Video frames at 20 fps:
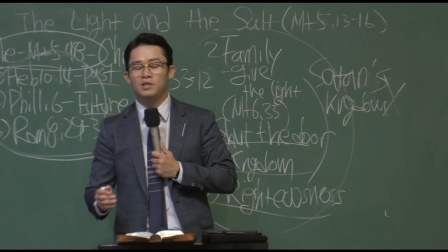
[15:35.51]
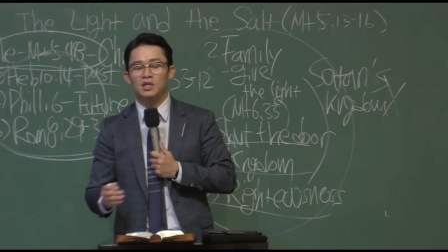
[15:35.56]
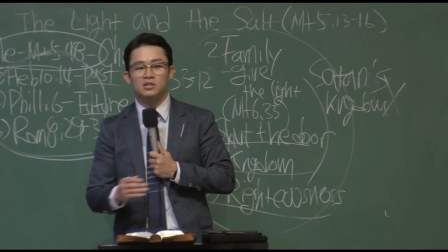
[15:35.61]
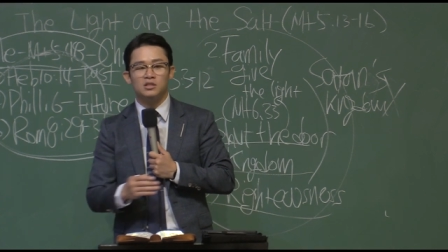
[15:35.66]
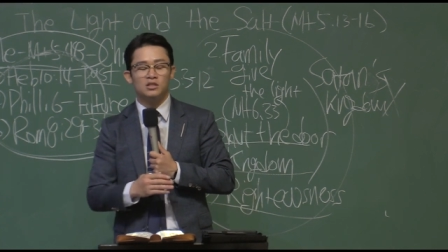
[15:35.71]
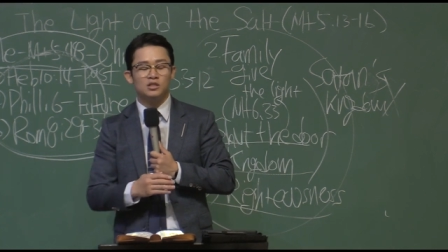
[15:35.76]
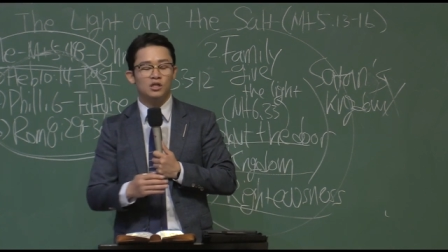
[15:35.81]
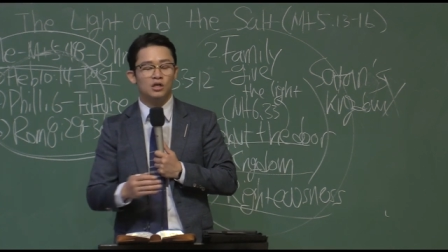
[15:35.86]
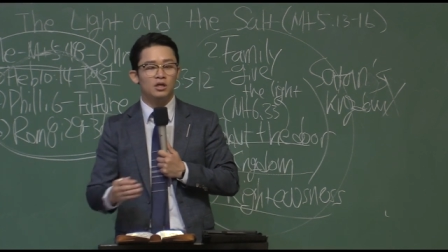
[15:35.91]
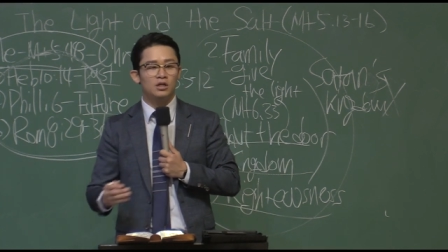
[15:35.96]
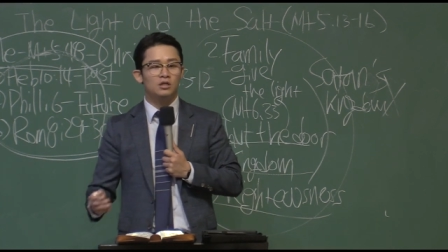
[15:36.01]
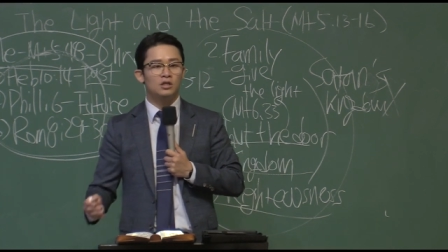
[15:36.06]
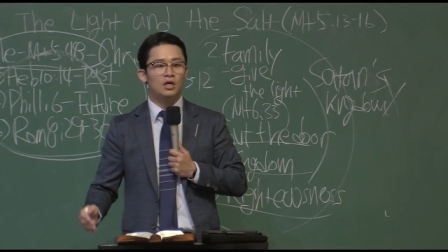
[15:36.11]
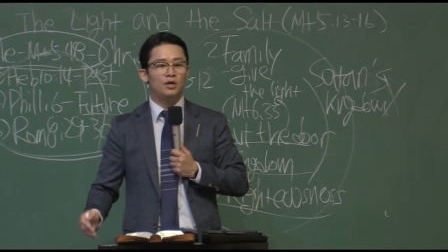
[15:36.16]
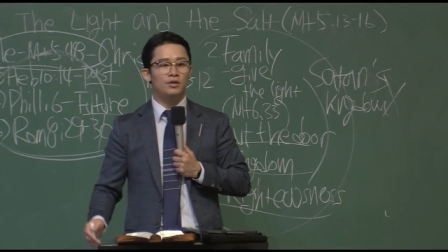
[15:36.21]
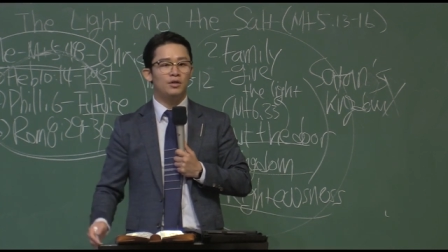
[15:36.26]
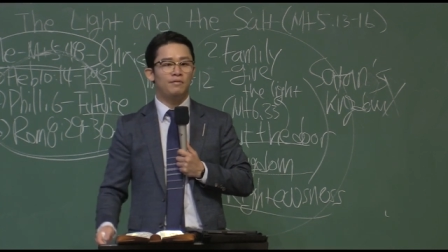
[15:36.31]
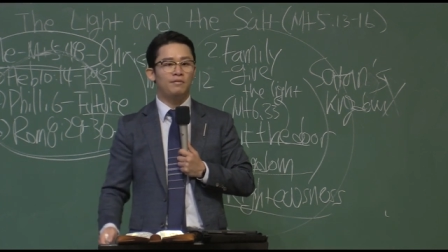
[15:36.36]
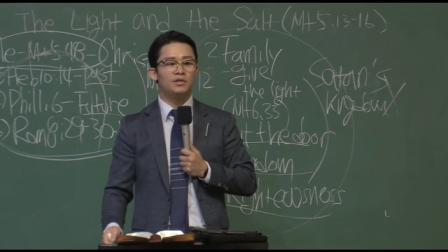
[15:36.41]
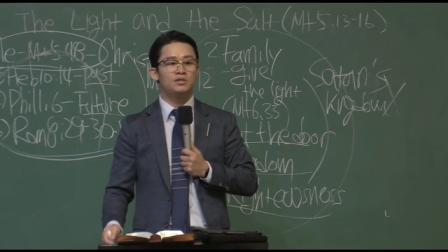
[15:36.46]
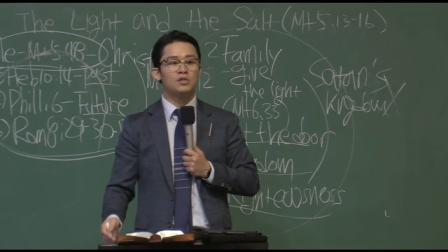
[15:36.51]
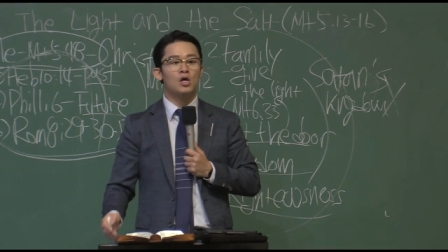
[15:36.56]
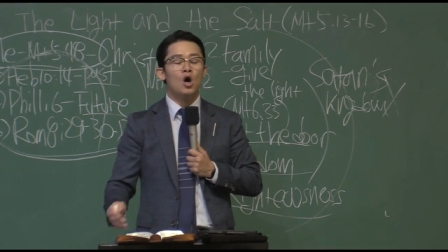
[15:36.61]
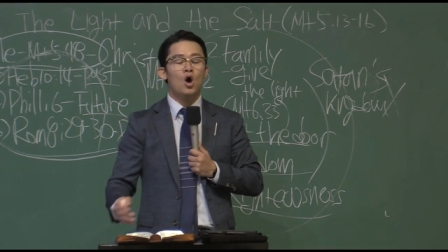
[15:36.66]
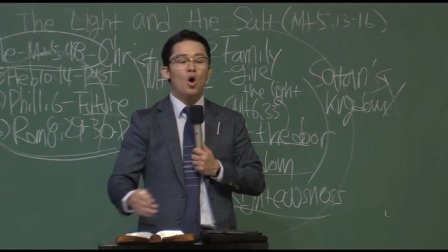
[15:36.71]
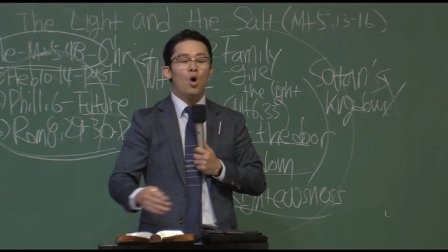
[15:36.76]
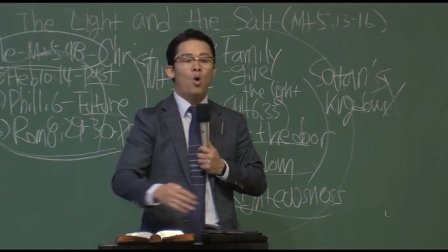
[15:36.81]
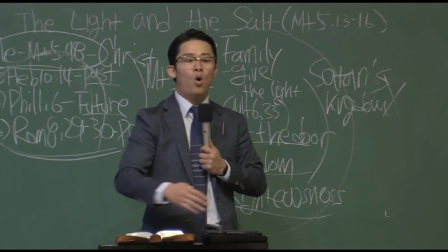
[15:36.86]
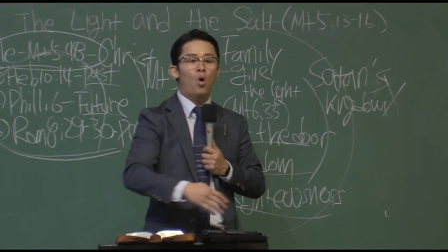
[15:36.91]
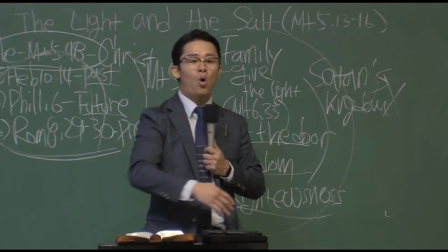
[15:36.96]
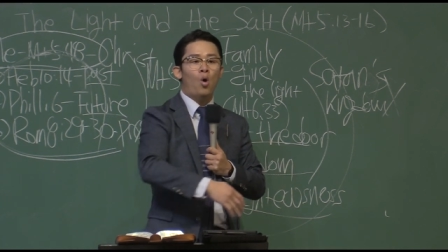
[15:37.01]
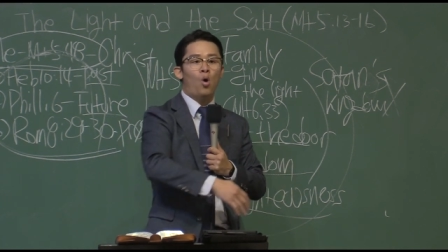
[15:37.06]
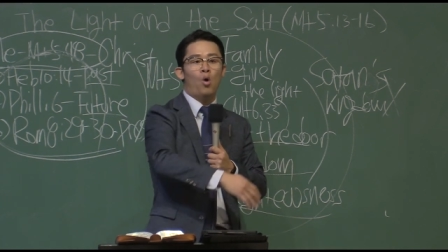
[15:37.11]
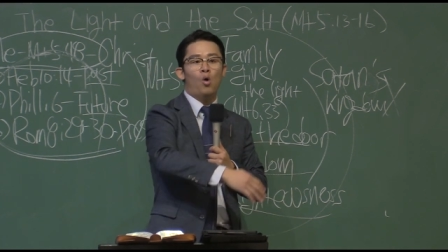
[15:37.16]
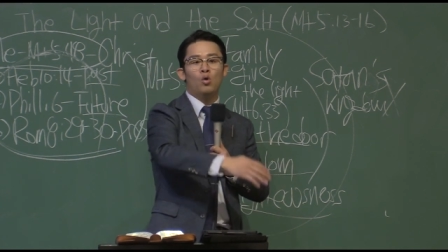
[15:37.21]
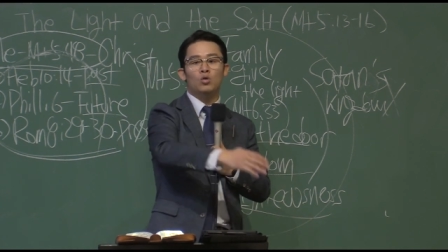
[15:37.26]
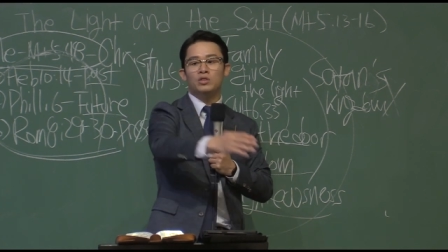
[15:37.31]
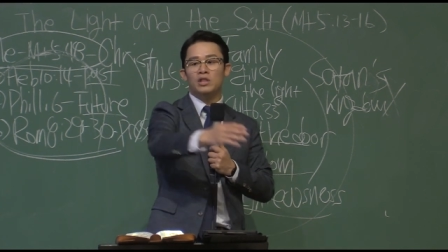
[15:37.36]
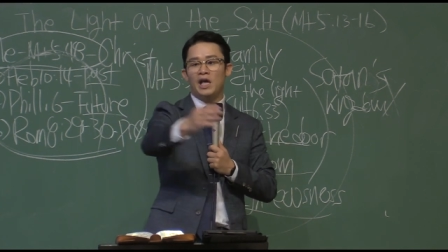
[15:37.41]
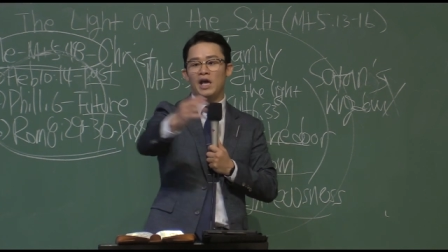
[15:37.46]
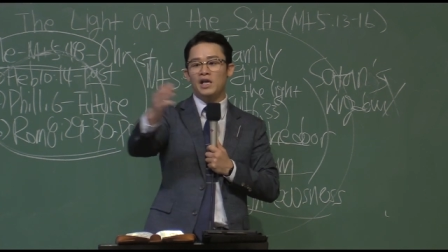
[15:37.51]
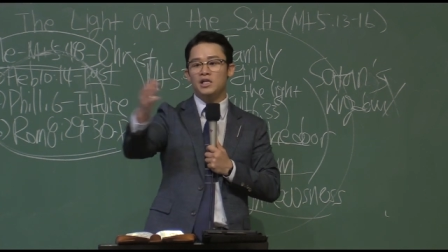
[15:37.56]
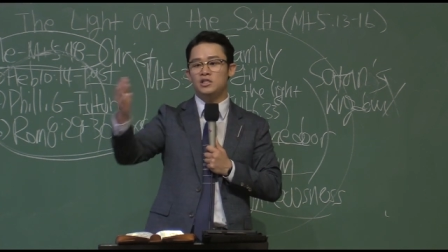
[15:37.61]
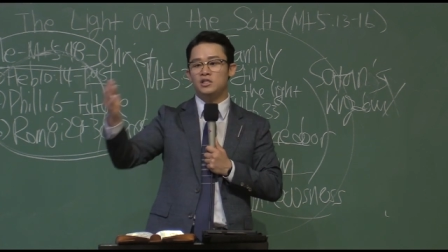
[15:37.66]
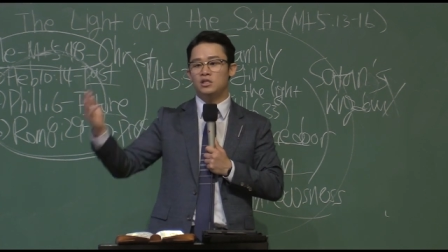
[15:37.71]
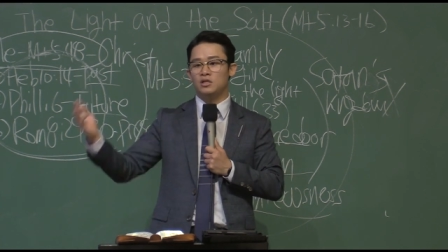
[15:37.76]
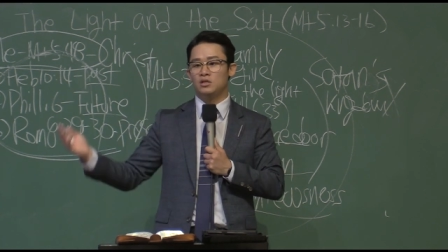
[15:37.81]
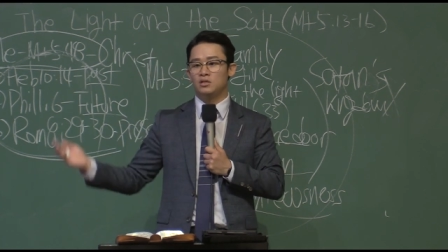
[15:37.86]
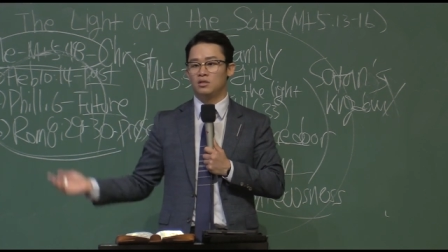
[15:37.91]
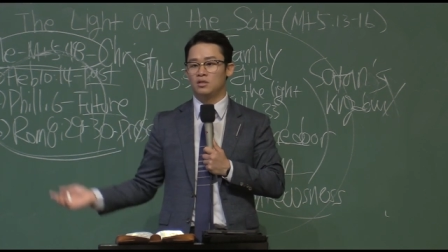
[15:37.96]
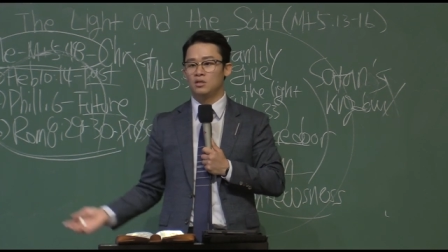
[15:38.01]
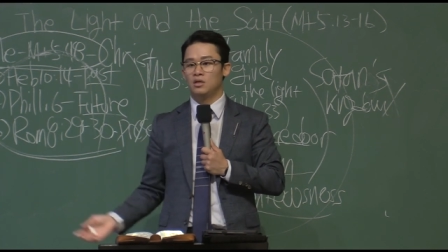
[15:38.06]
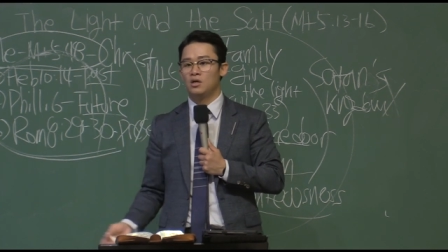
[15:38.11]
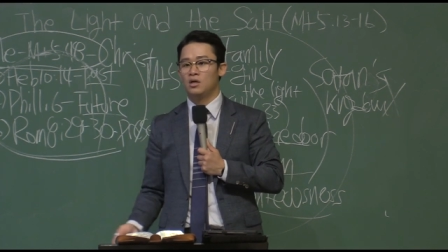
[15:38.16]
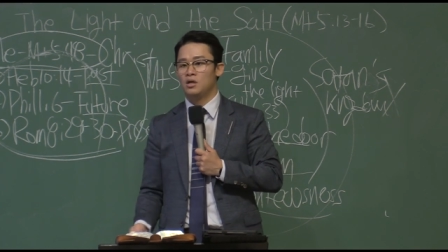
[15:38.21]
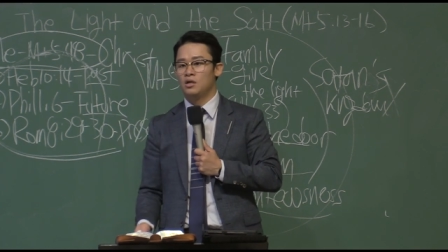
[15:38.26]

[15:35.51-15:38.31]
that's shutting down there, it's whole nation